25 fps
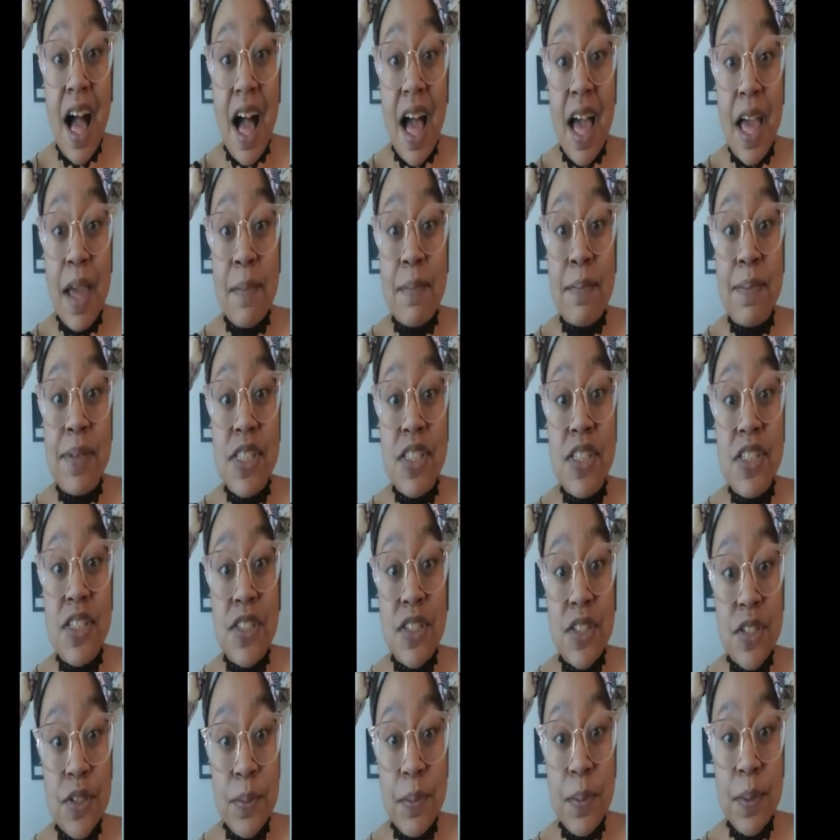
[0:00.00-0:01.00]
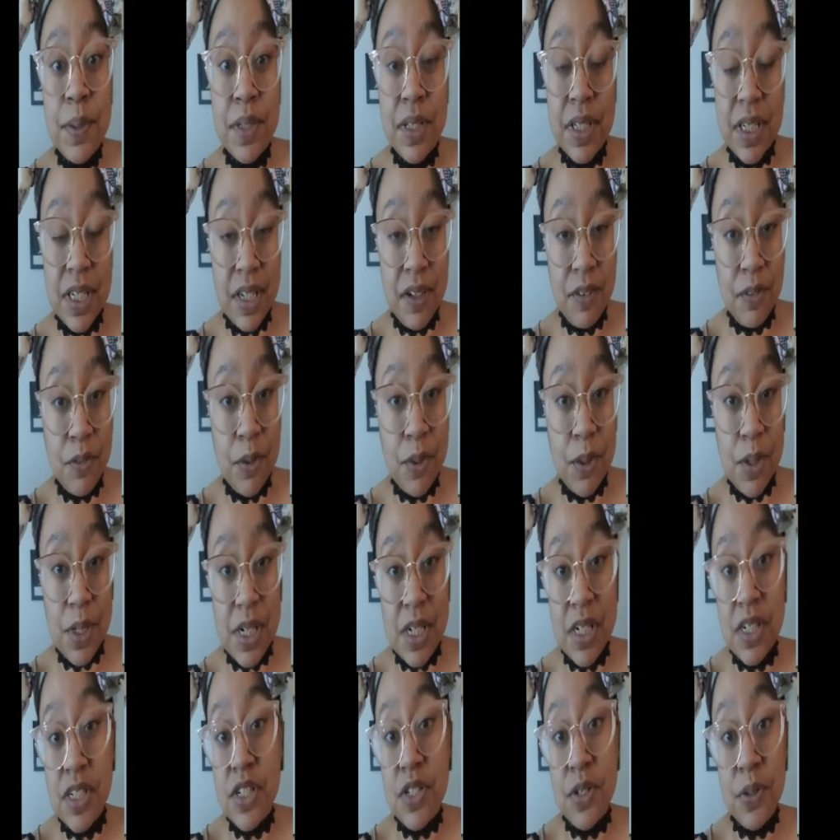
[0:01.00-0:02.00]
I'm super looking
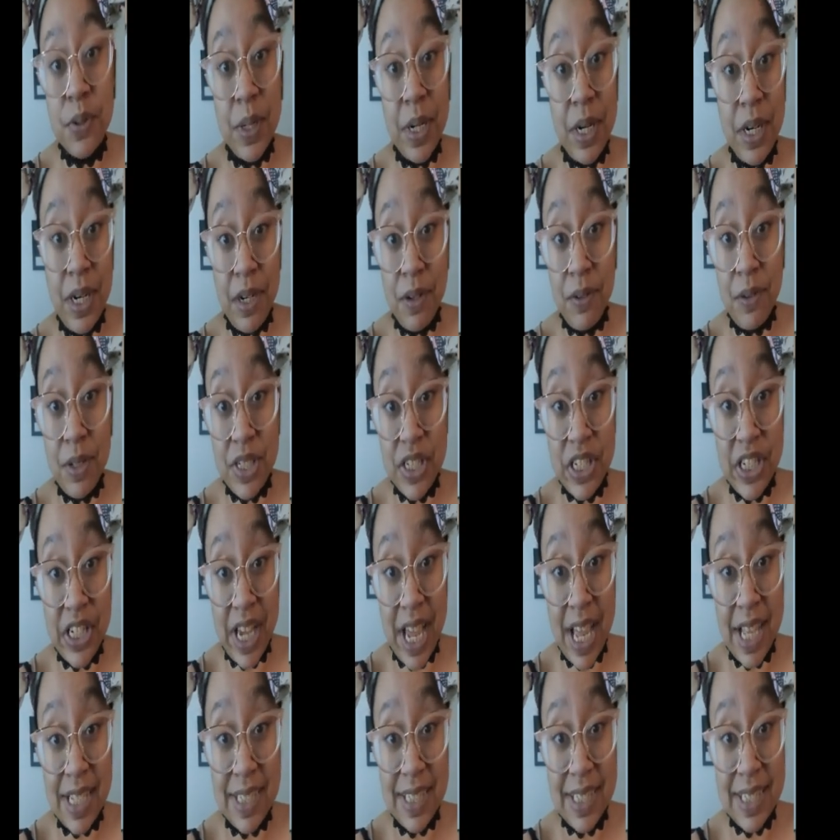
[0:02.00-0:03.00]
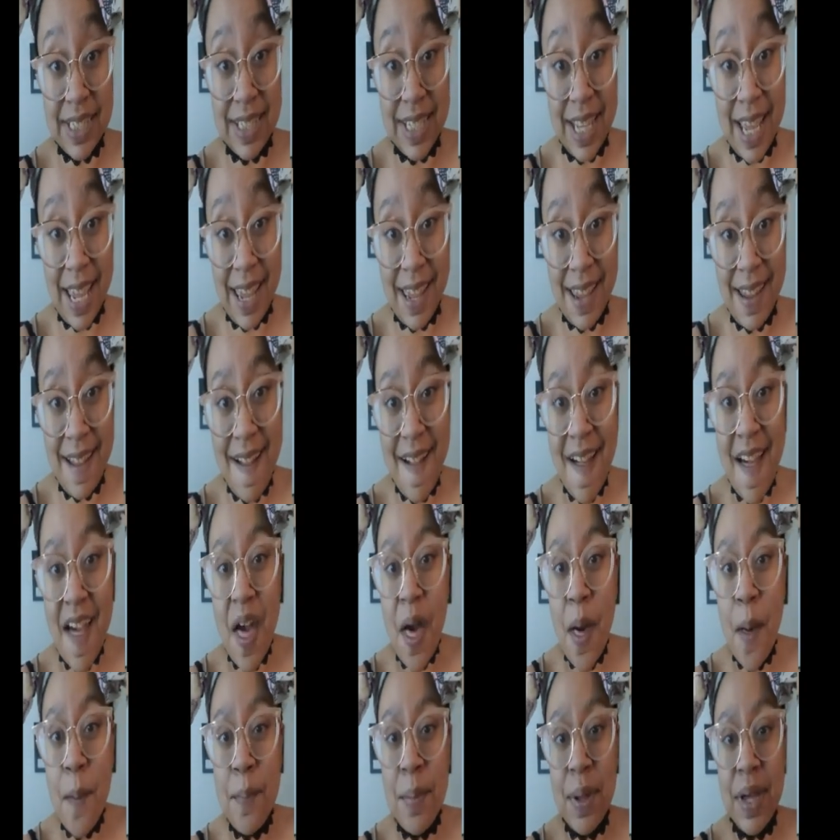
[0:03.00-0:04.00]
forward to hearing what she has to say.
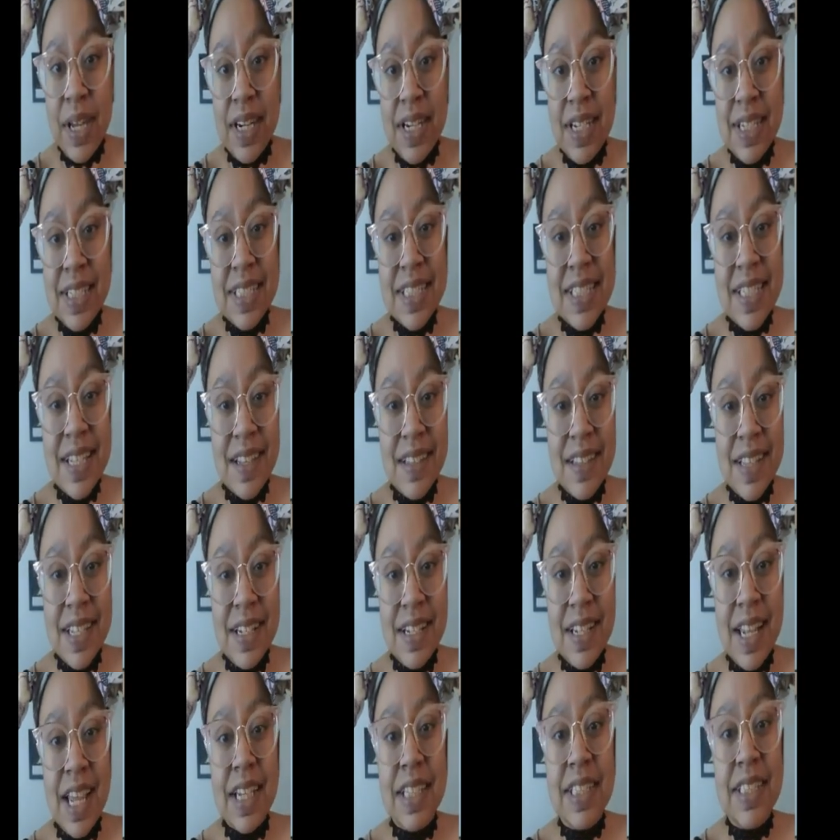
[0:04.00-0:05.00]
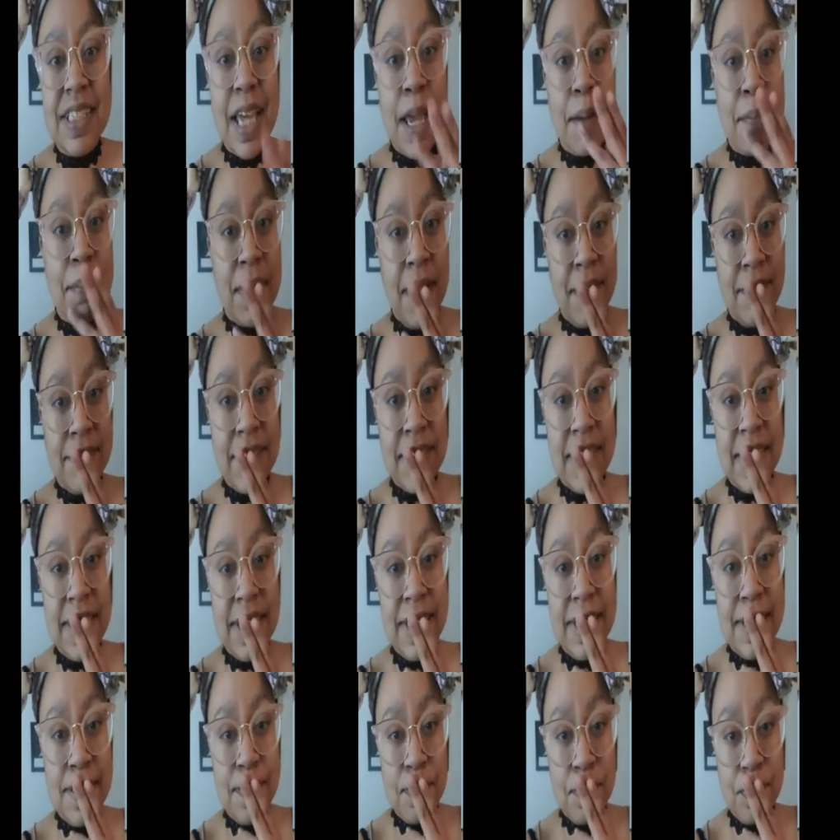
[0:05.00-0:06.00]
But until the next time,
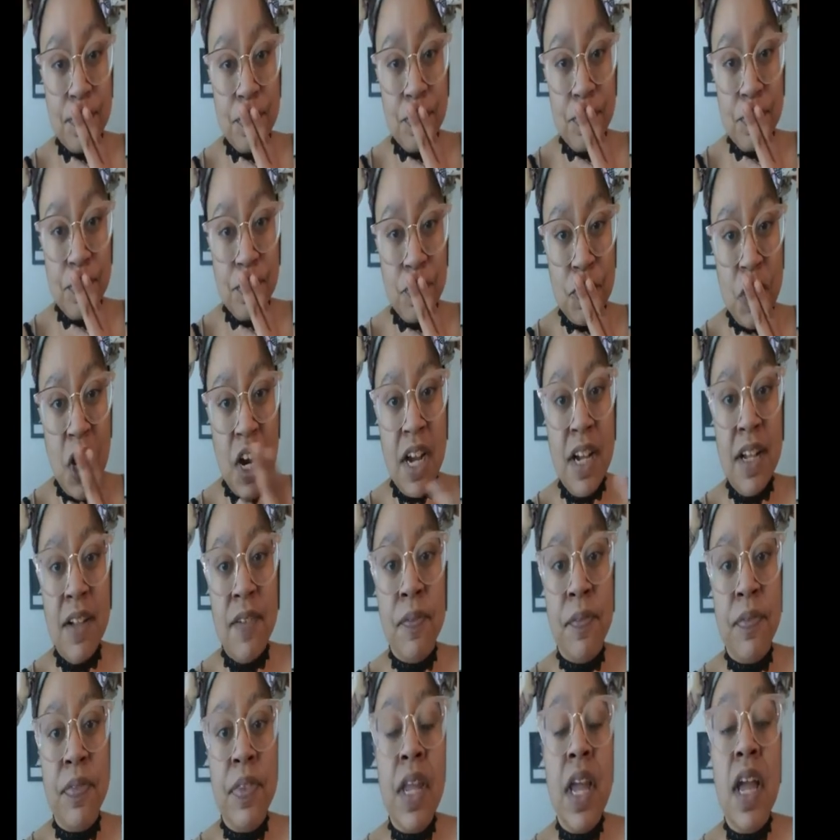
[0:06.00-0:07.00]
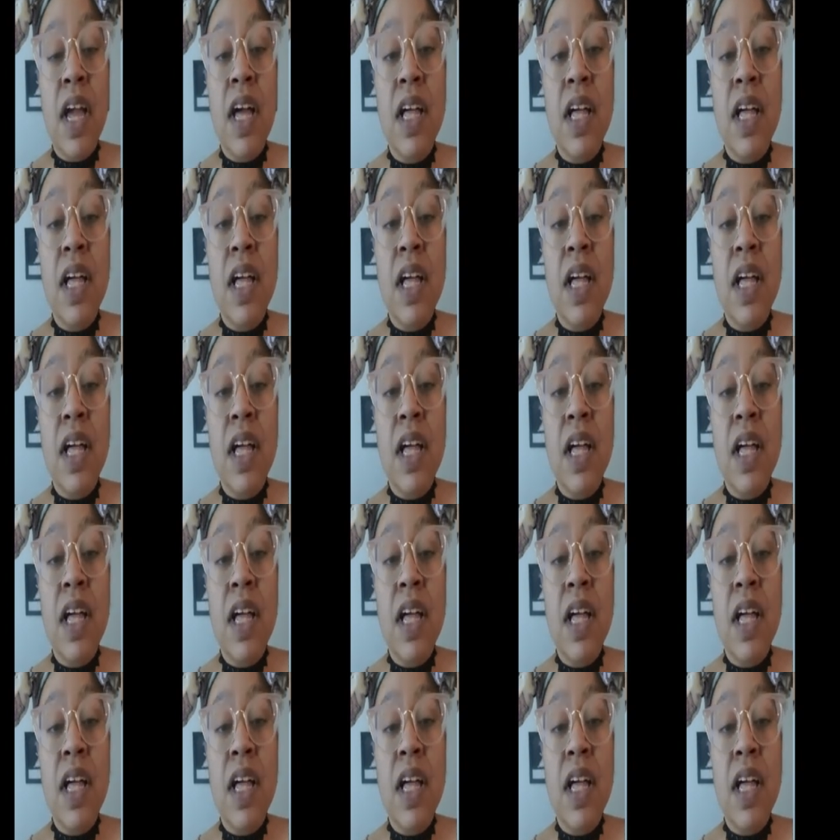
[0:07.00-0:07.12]
lovelies, mwah,